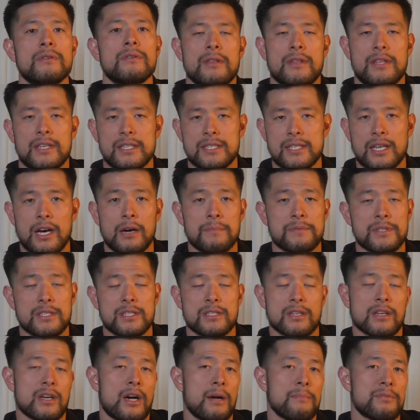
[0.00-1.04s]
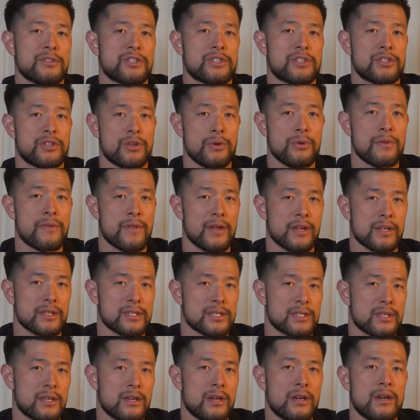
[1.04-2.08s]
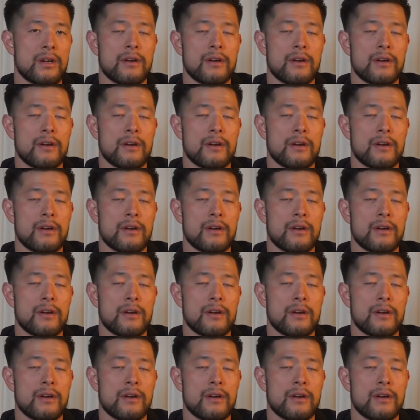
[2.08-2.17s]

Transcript: This helps us accomplish two things.